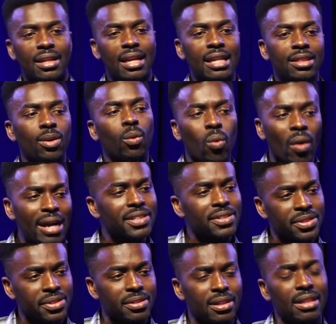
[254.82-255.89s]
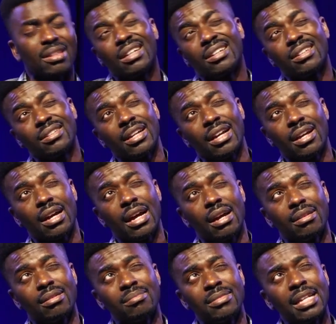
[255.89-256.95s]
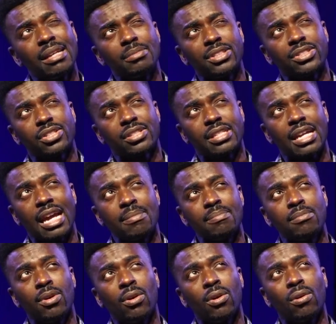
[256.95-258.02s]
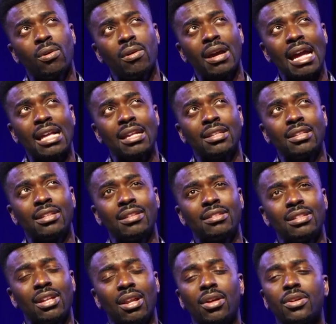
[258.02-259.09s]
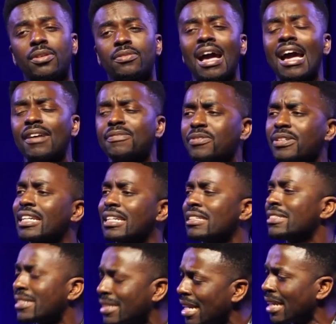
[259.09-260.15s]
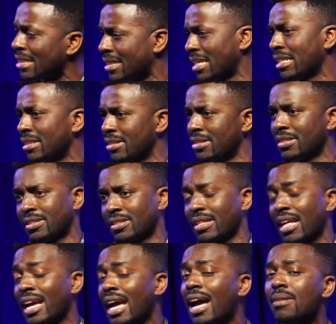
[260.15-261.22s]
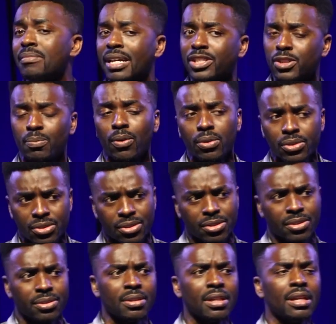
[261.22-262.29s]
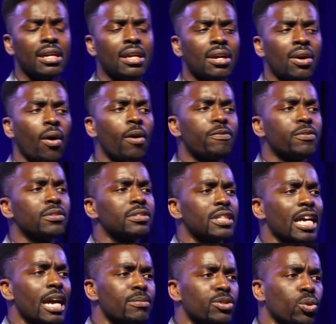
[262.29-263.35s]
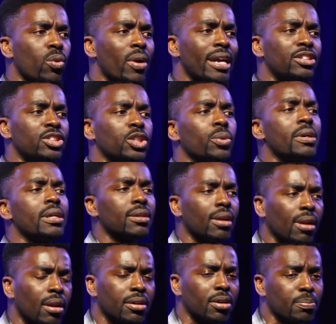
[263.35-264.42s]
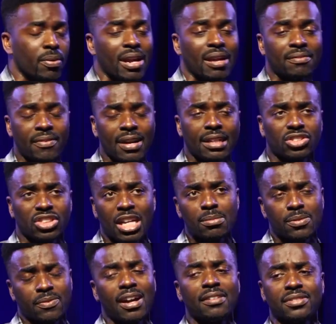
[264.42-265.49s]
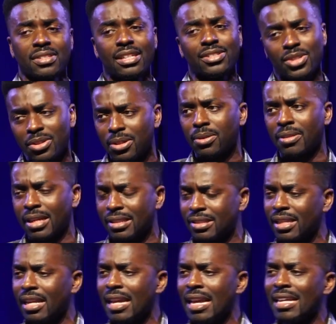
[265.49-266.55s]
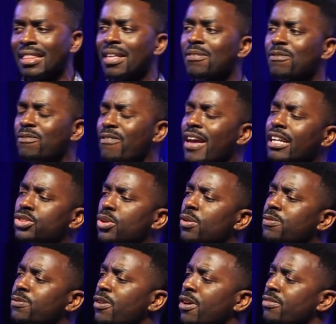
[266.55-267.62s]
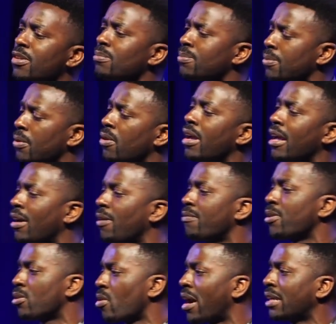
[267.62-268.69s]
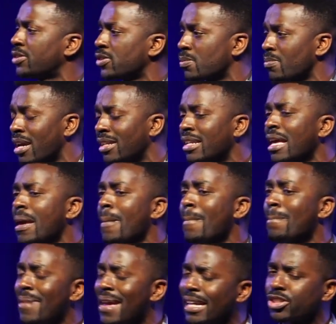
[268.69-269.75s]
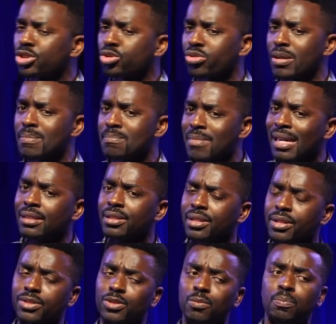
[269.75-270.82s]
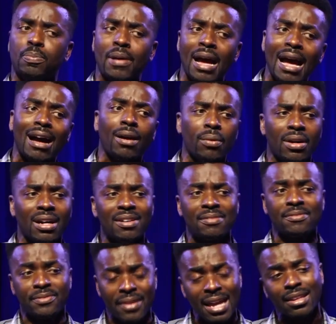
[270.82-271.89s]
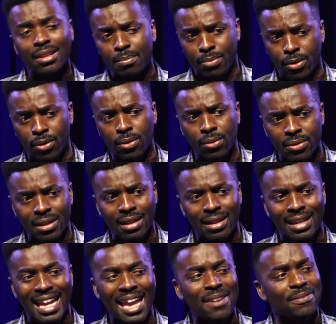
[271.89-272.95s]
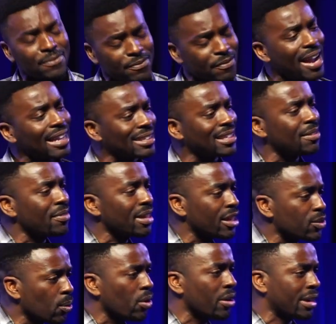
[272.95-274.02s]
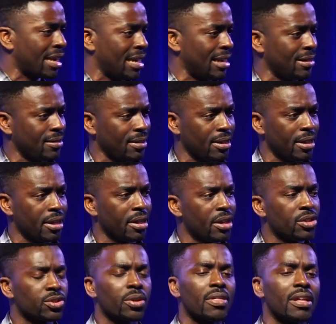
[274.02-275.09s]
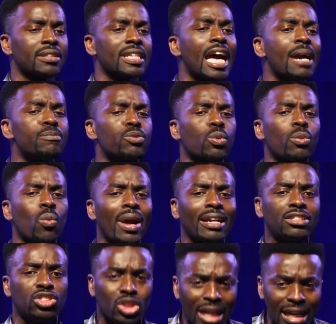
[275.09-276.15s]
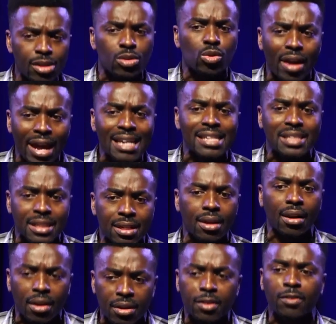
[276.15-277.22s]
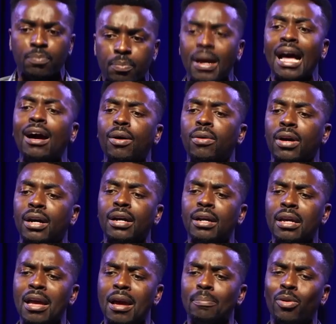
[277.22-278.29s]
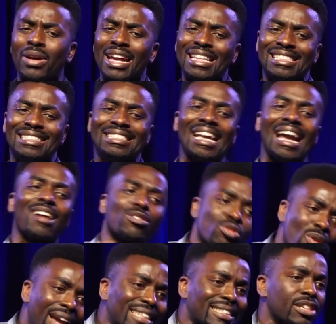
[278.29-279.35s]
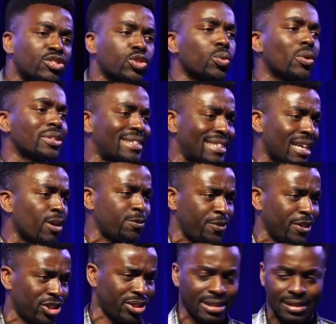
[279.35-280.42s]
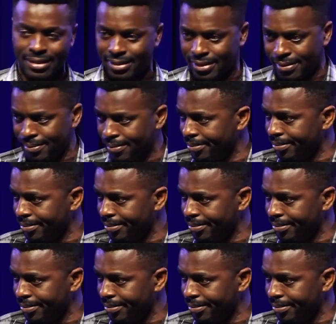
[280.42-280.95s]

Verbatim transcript: In the West, let me just say more in a lot of African settings that I'm exposed to, oftentimes we're doing a lot of prayer. In fact, James 5 says, you know this, the effectual fervent prayer of the righteous man makes tremendous power available, effective in his working. So there are times when we're generating a lot of power, but it's directed towards selfishness.